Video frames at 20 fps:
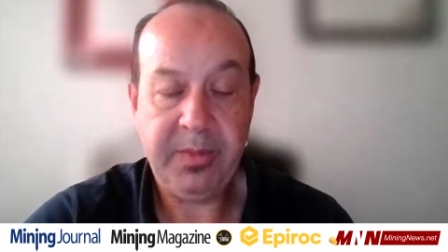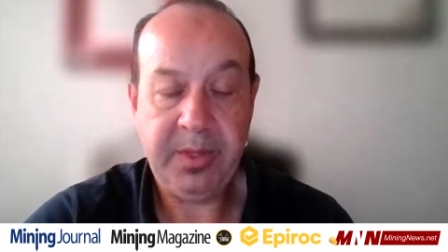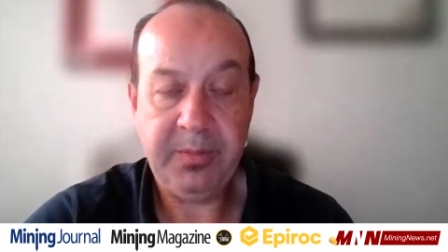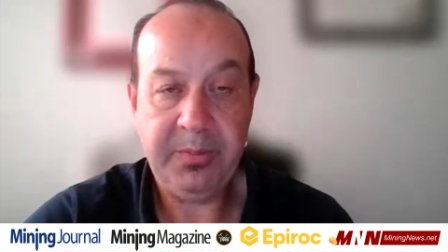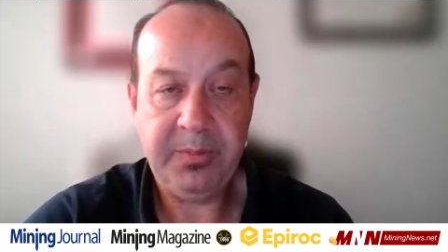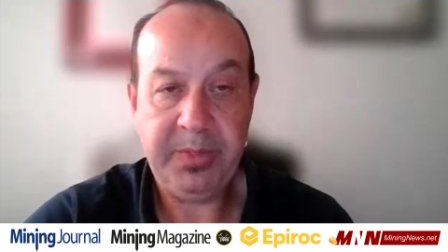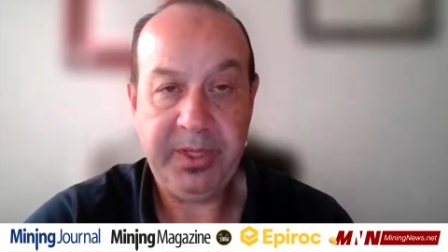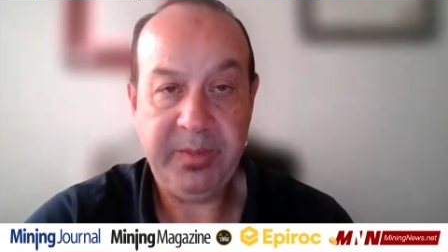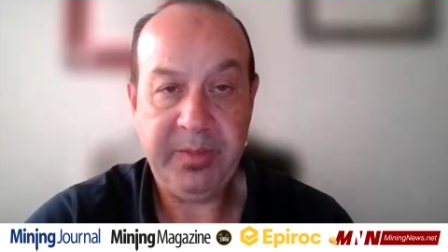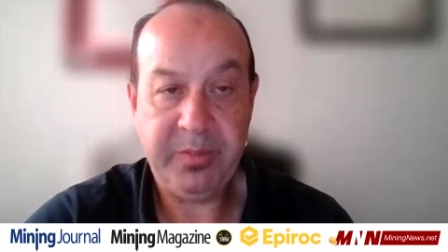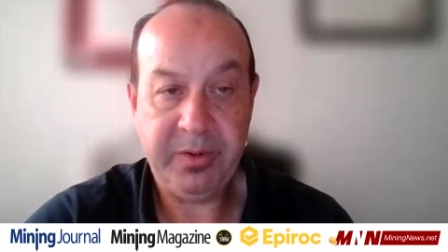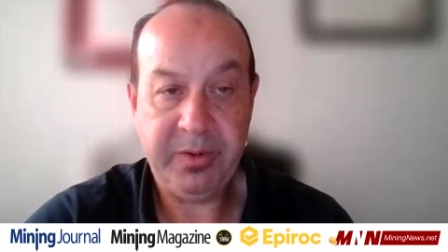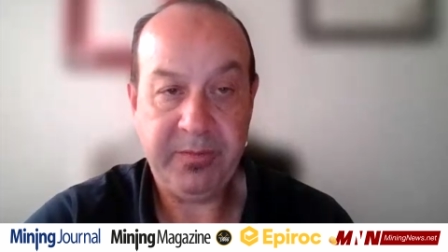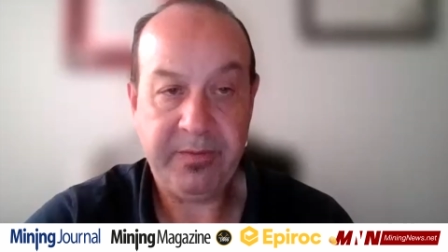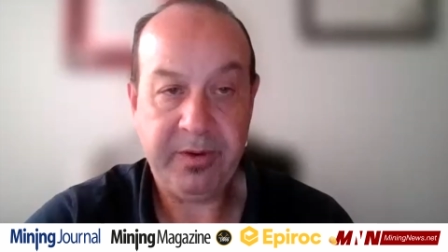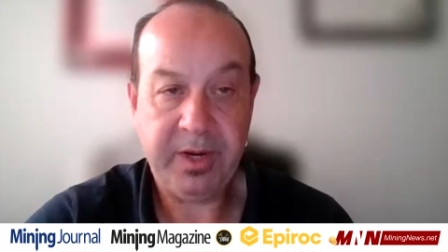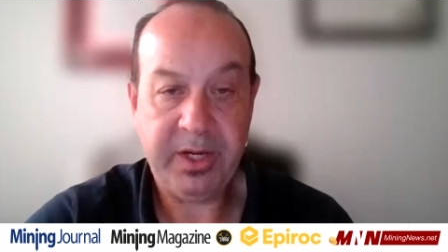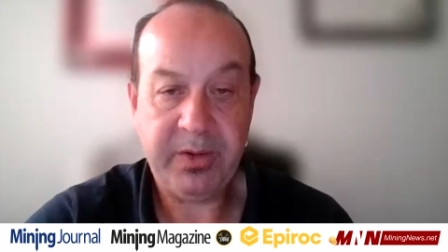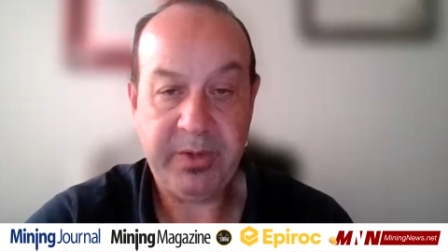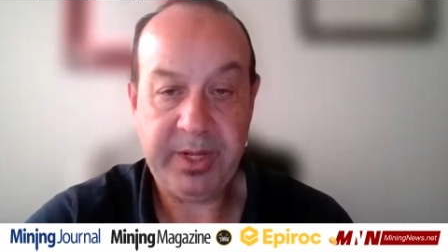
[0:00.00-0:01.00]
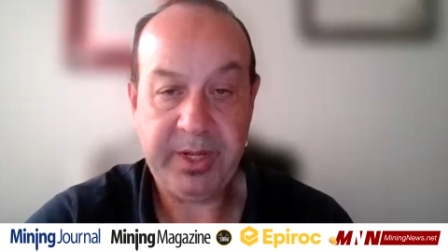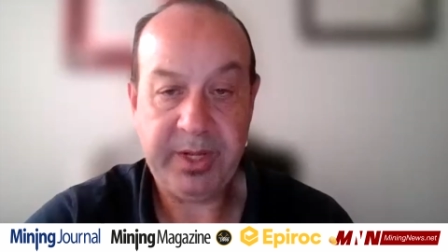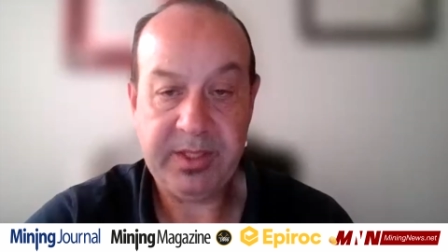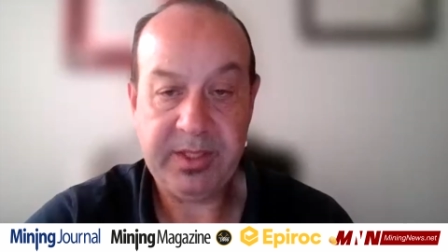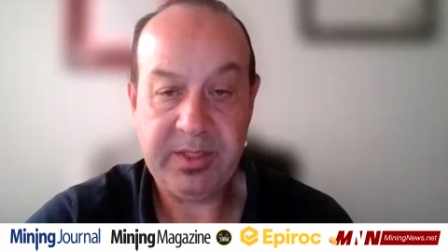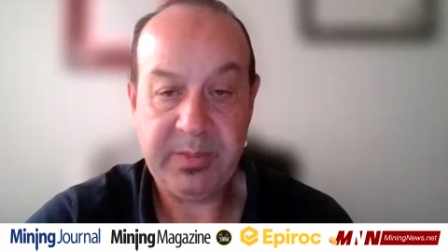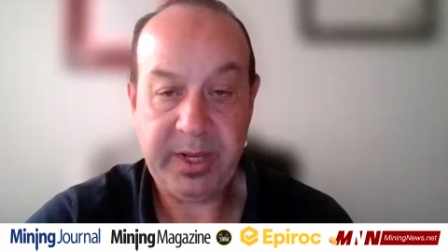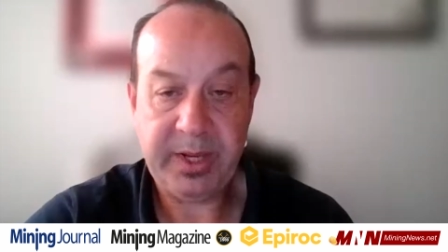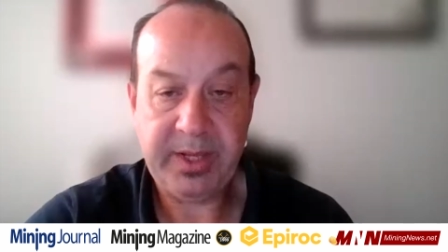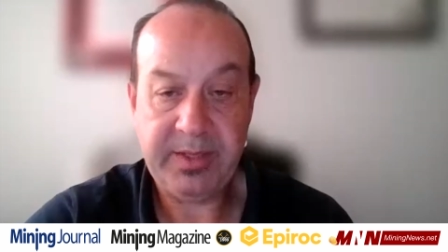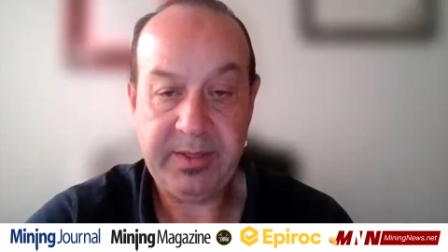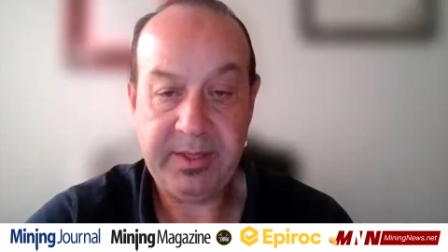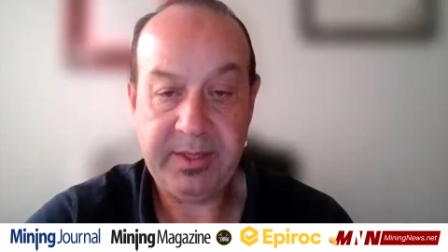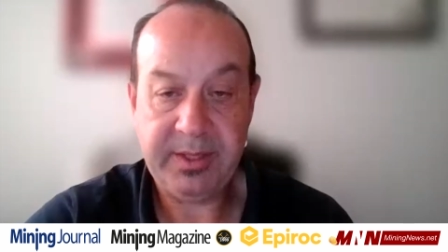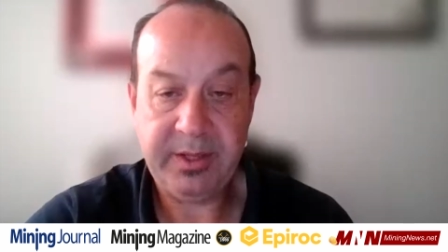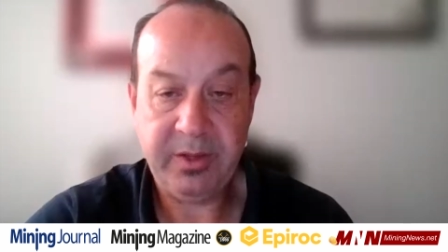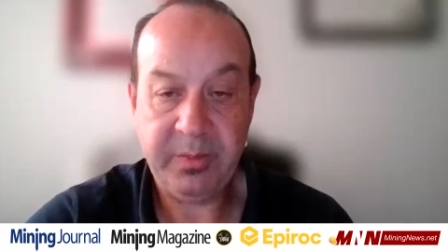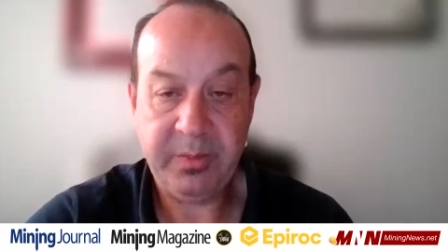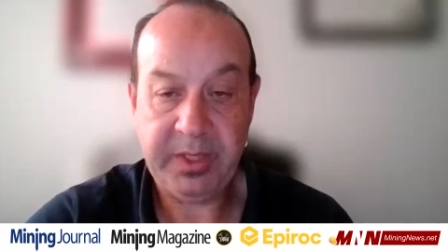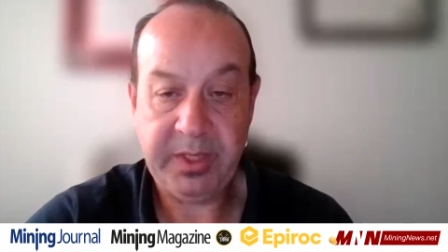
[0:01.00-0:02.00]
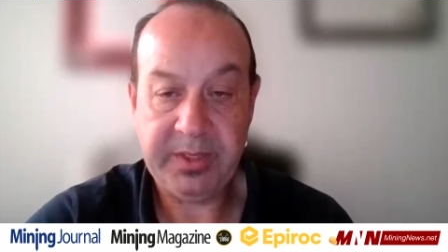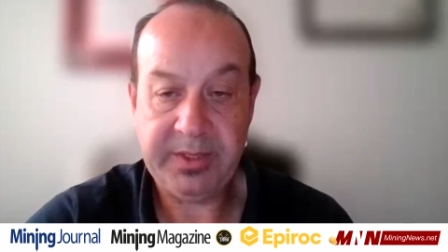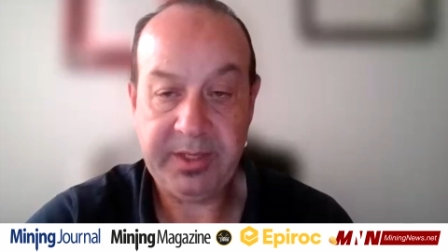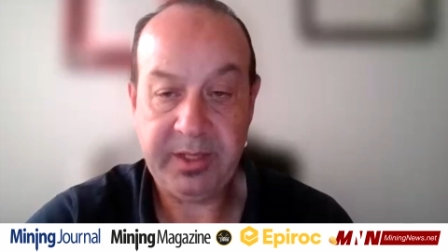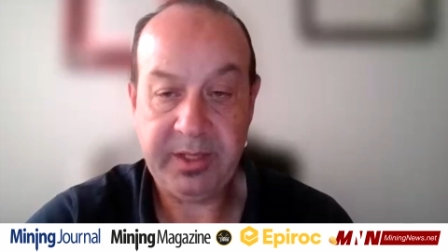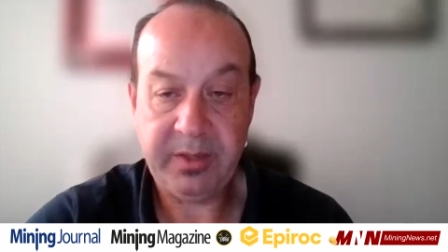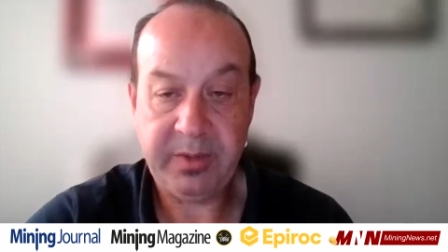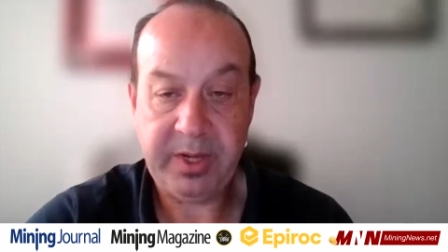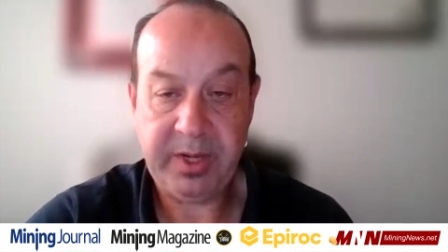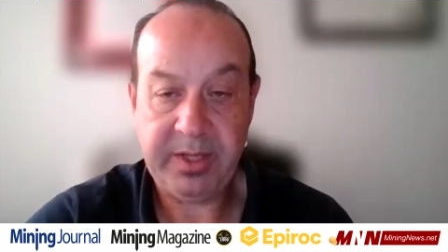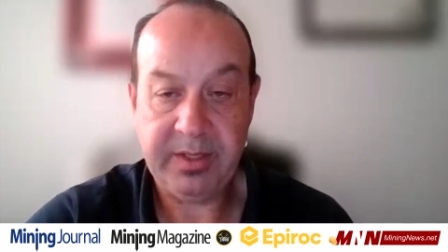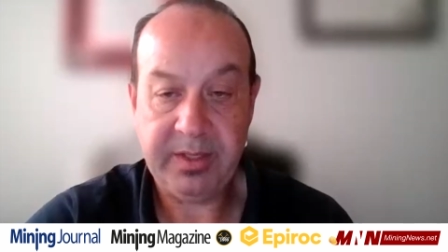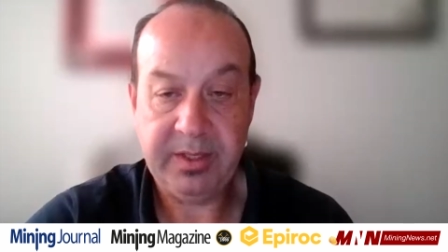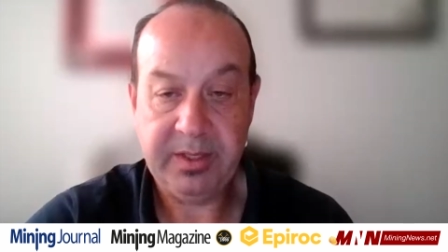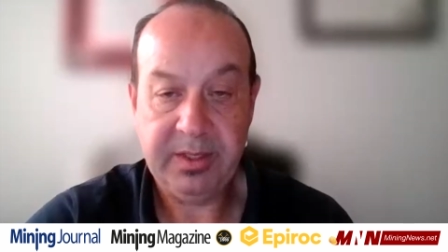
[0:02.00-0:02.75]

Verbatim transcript: a bigger provider in that space and help accelerate